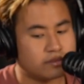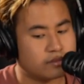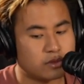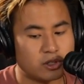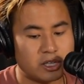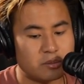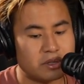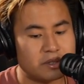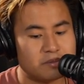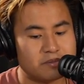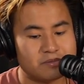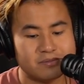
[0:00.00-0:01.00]
Not yet,
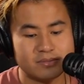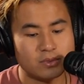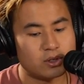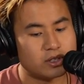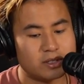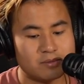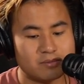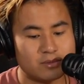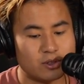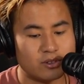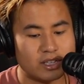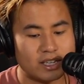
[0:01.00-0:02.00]
mate. Not yet.
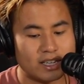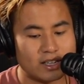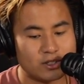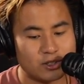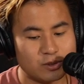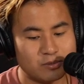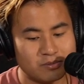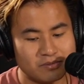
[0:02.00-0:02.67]
Not with that attitude.